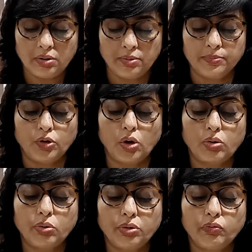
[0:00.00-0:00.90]

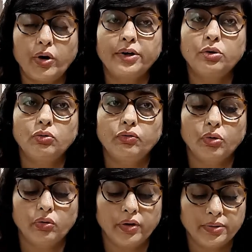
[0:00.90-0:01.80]
NOC code
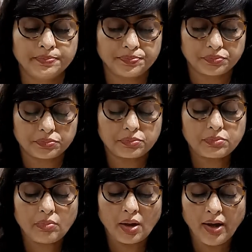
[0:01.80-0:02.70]
1241,
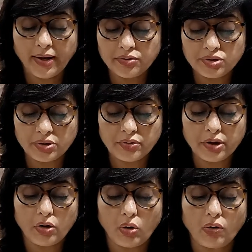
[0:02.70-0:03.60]
and
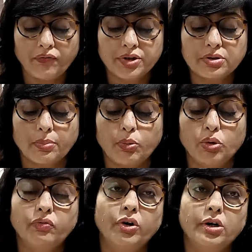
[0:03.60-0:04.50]
General Office
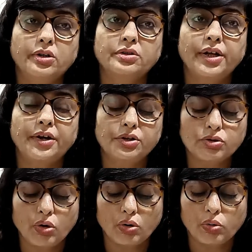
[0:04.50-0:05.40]
Support Workers, that
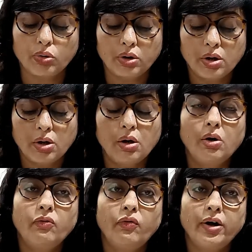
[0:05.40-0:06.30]
is NOC code
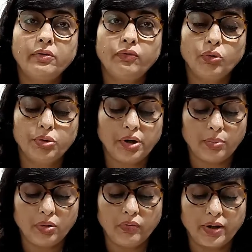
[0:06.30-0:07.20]

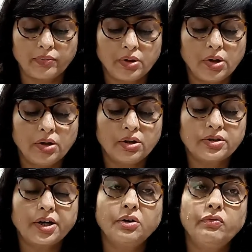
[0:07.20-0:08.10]
1411. The
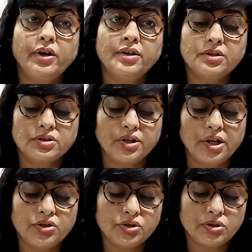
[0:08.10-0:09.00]
second one is
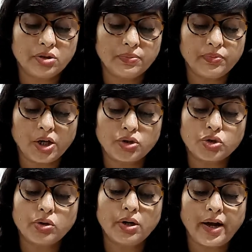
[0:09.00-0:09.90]
nature,
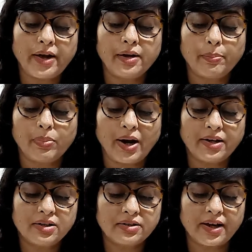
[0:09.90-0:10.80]
Natural and
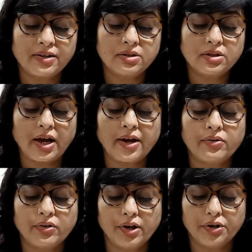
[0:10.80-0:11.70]
Applied Science
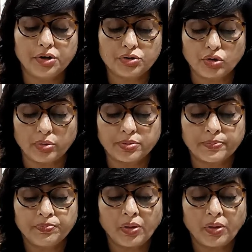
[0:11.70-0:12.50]
and Related Jobs.